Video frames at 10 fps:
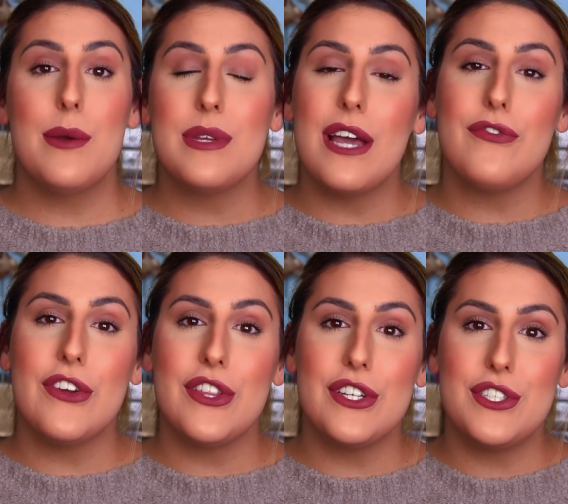And without
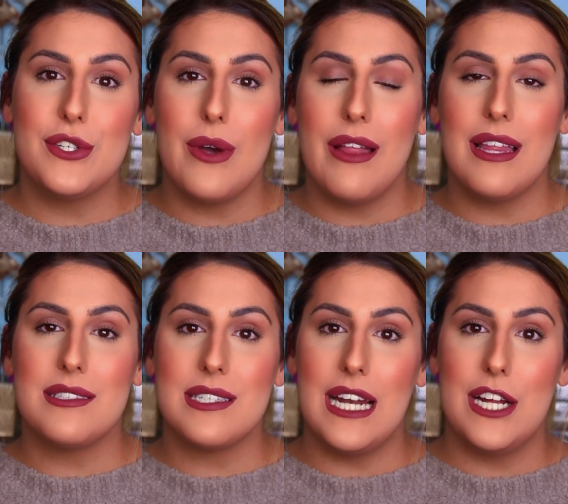further ado,
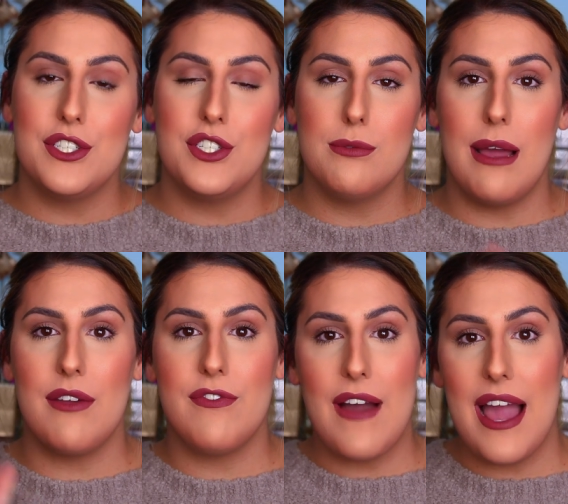let's get on to
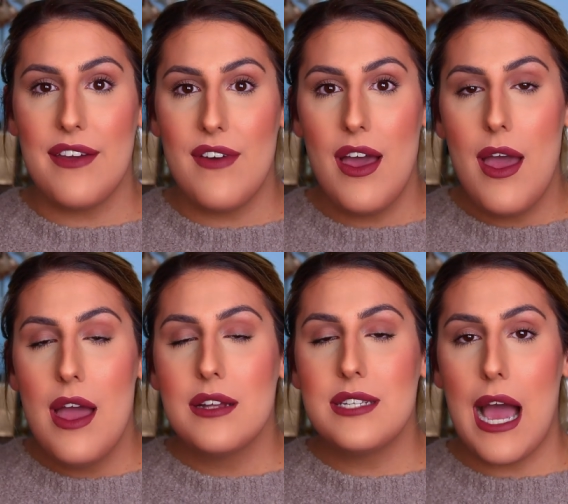my five
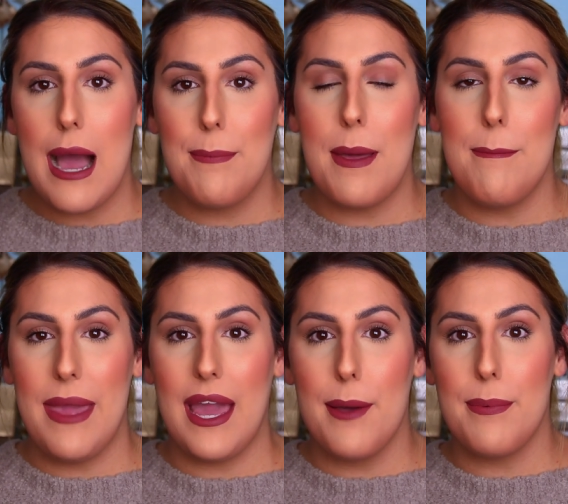top
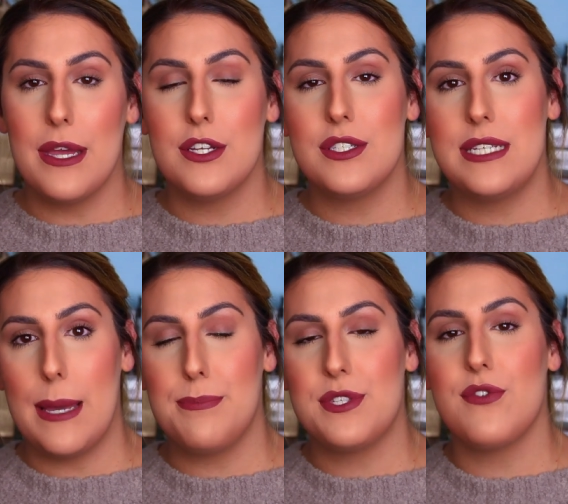makeup
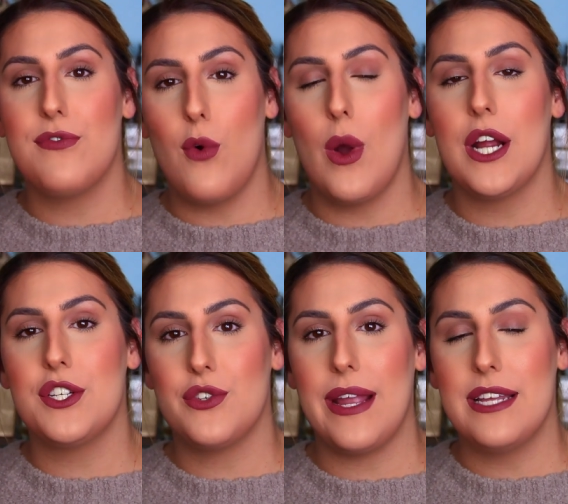tips
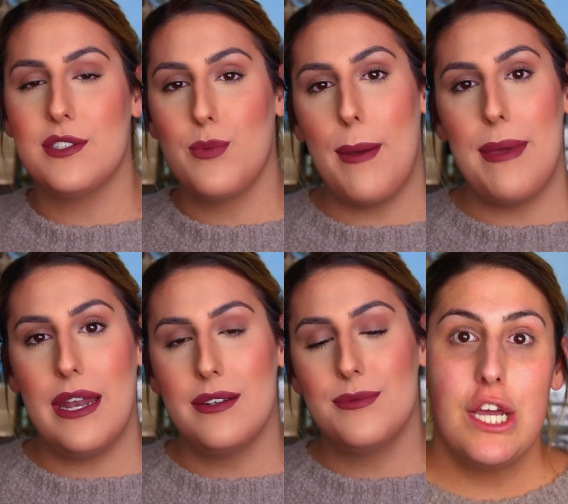for trans
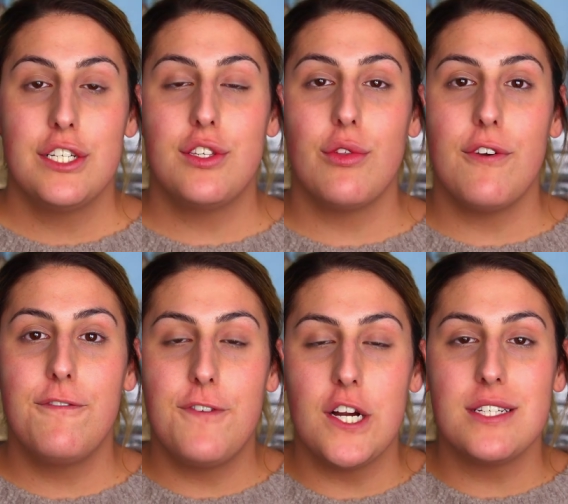women. So the
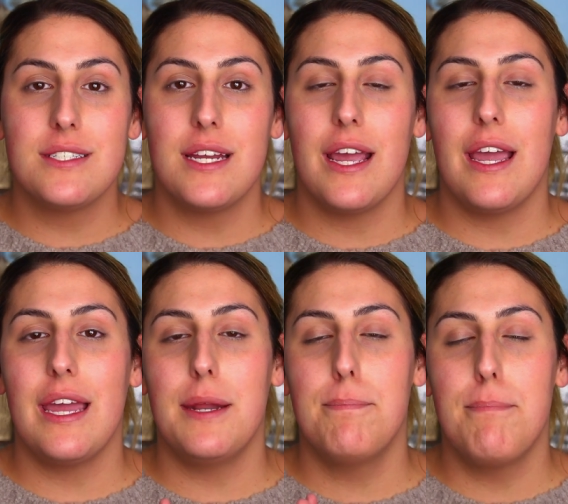first
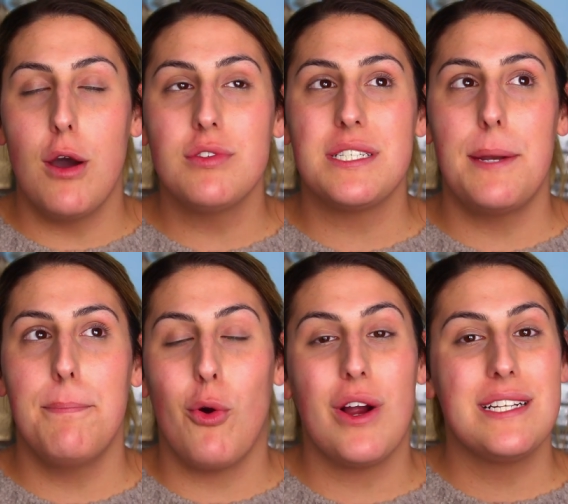and most
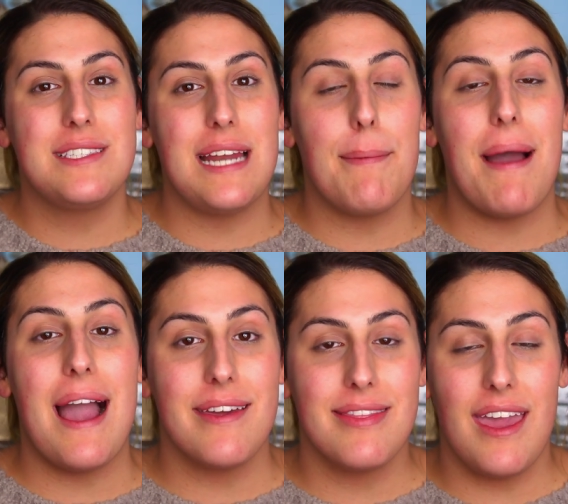important step,
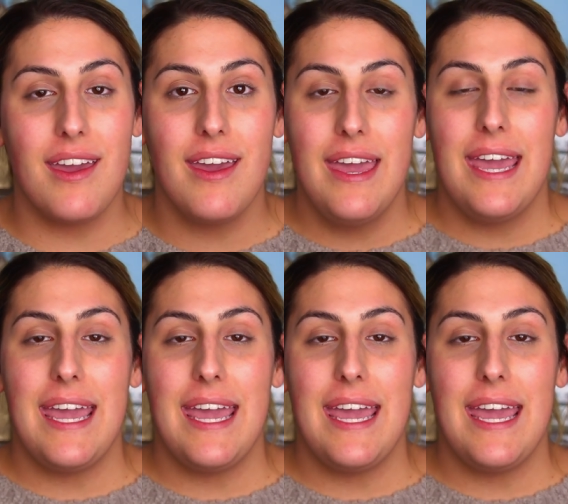I think,